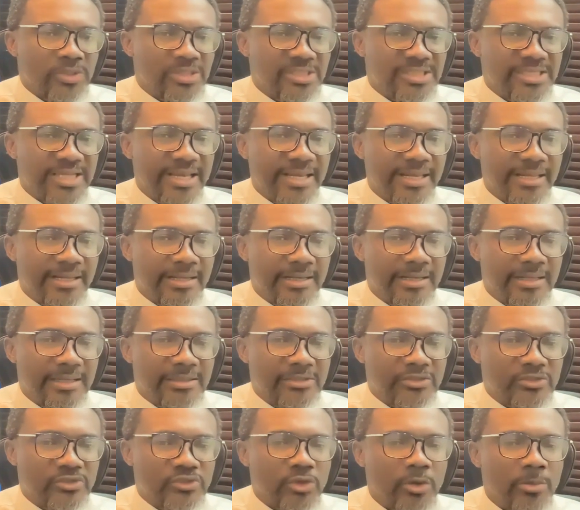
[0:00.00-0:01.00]
take
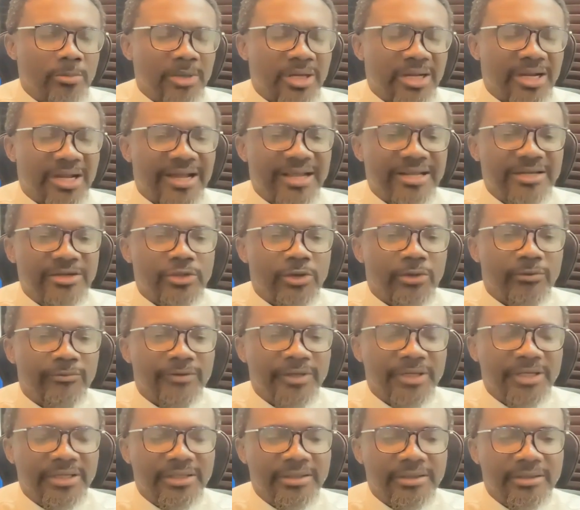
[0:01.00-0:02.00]
some kind of
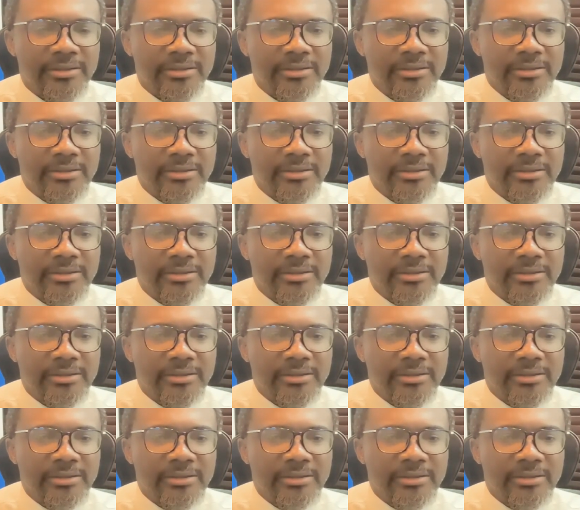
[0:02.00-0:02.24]
a